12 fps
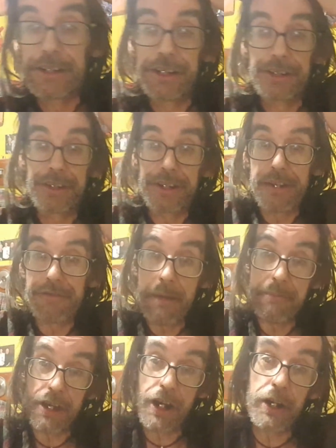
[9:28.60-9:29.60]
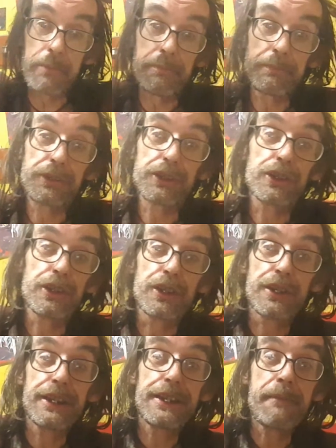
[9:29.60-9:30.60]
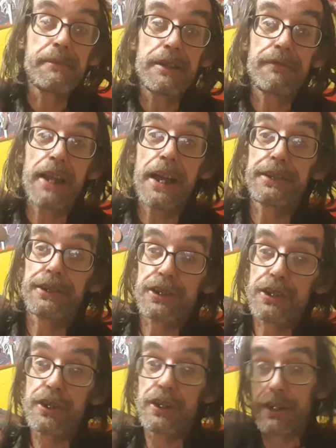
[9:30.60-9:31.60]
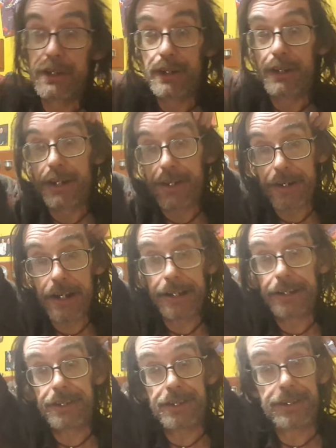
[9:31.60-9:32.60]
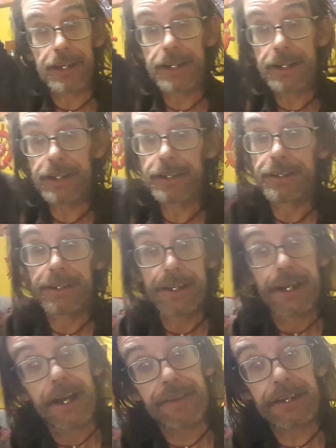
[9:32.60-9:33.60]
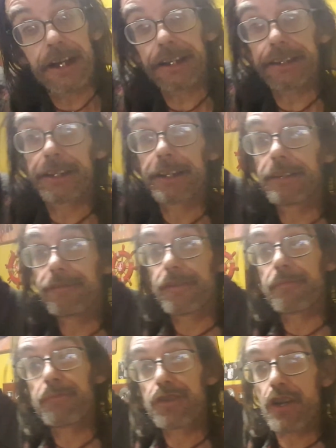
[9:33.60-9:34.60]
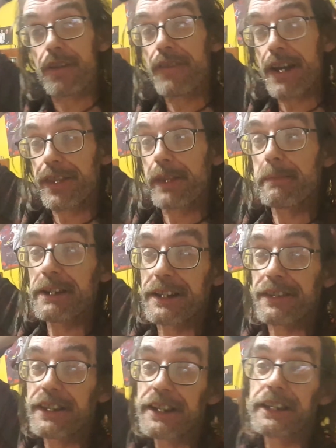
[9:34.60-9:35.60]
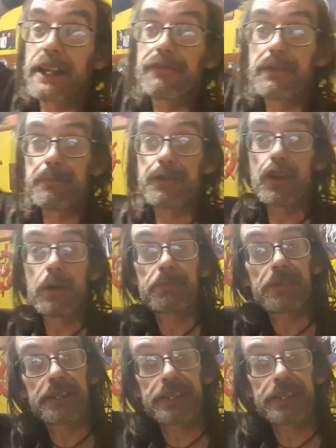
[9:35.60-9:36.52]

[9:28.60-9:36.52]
So you give them the homes, the empty flats, and then I can stay here. And then I could give them, if I had the money, then I'd give them jobs.